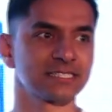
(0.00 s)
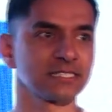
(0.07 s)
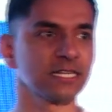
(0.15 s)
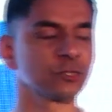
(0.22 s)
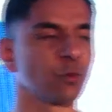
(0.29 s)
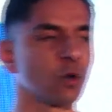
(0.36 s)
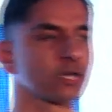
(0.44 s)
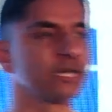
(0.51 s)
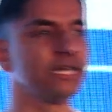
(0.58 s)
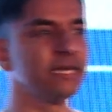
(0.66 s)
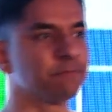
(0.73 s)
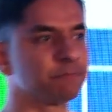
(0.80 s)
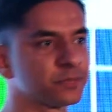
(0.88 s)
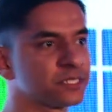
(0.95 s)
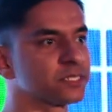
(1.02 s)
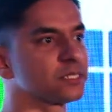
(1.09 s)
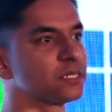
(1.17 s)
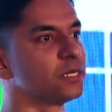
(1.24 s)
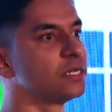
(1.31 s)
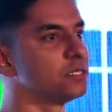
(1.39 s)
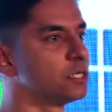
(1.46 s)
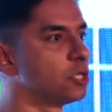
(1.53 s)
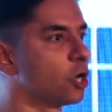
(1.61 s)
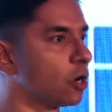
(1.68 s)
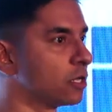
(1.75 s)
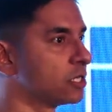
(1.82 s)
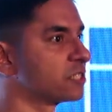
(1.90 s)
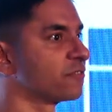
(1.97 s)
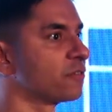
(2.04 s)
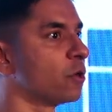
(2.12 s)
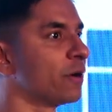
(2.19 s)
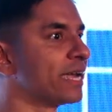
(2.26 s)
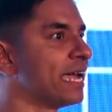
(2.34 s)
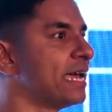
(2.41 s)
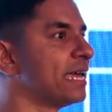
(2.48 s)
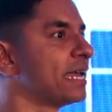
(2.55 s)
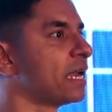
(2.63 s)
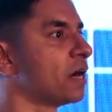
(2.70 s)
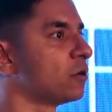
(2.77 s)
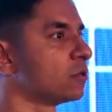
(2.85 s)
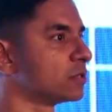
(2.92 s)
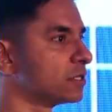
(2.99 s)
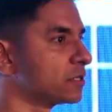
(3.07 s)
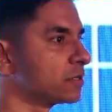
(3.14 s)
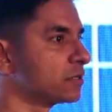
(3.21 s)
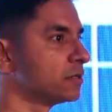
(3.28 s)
is what keeps the dollars flowing in and out.